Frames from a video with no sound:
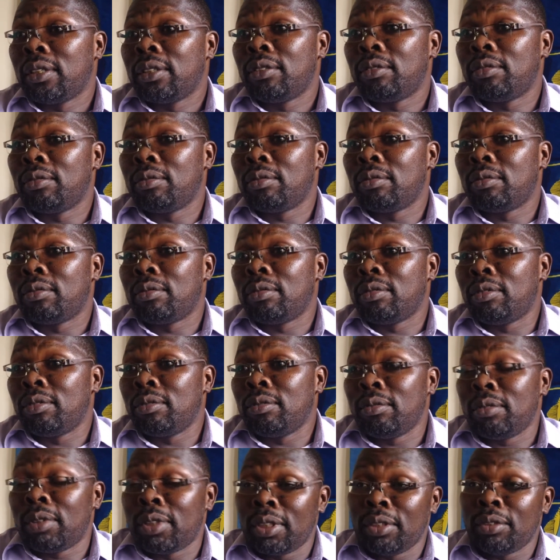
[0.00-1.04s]
to
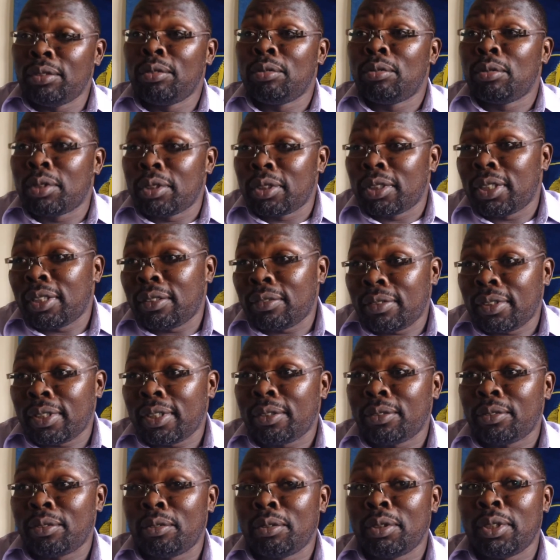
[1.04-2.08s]
do the usual stuff that
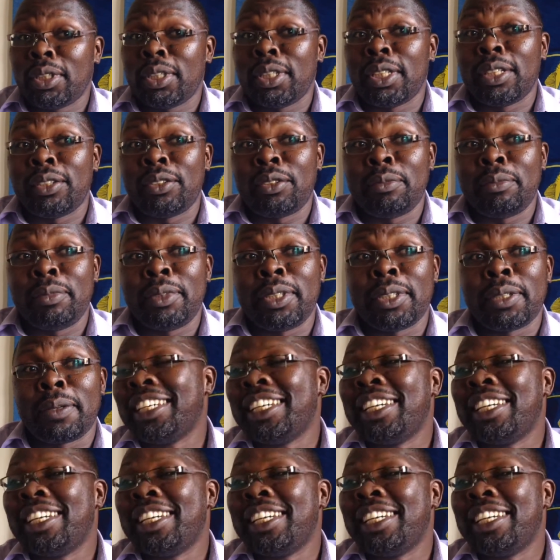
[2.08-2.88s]
I've done in Nairobi.